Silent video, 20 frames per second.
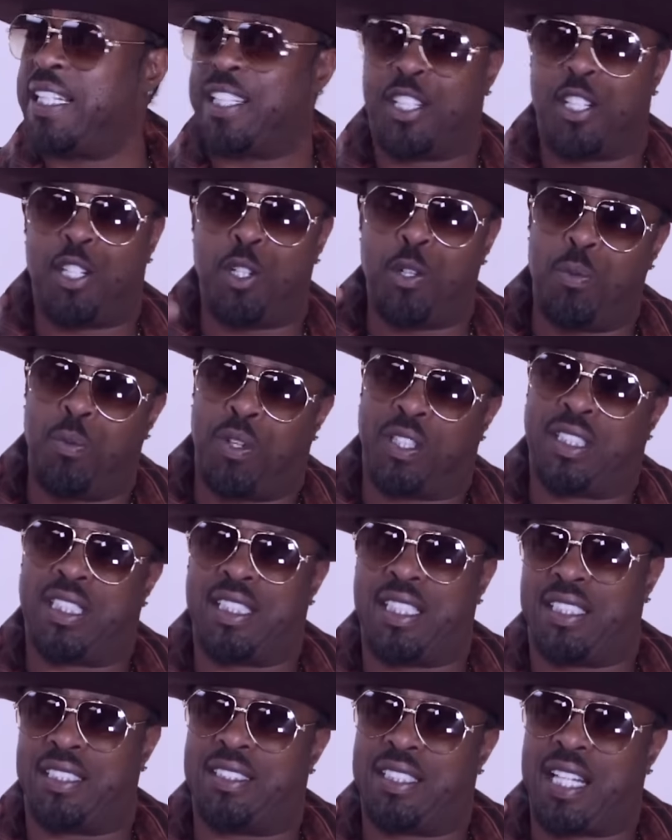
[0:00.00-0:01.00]
I think
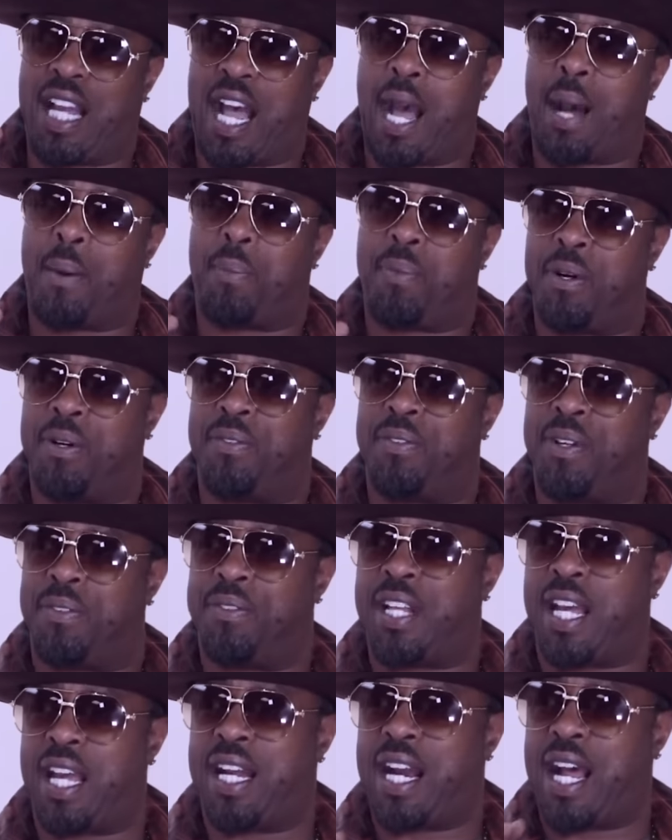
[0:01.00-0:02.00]
Cube went to the top
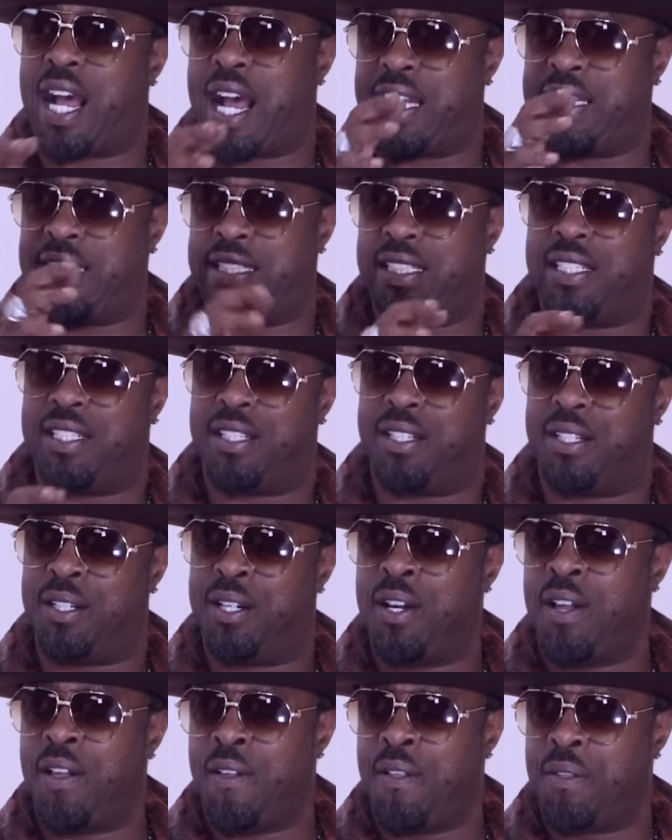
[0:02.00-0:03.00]
of, of that
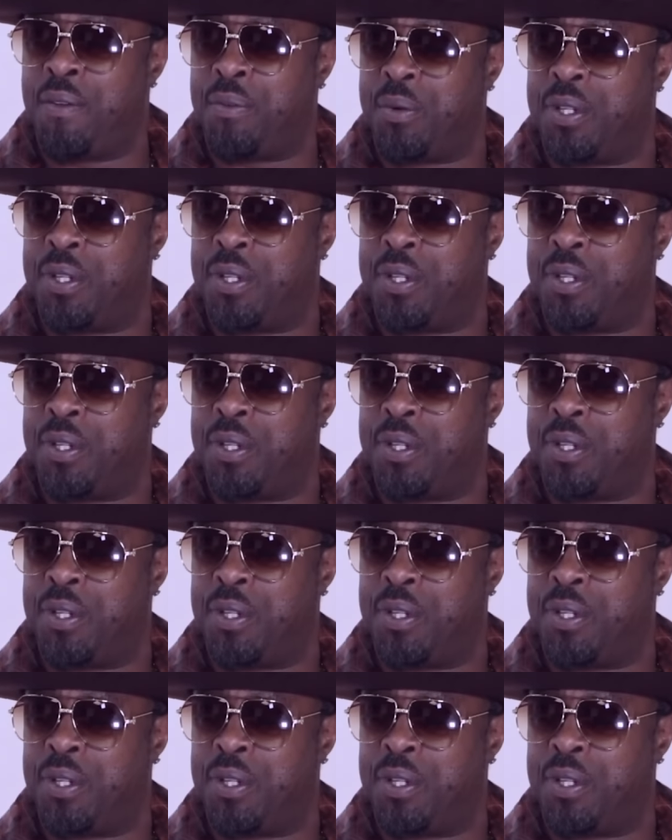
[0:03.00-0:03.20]
idea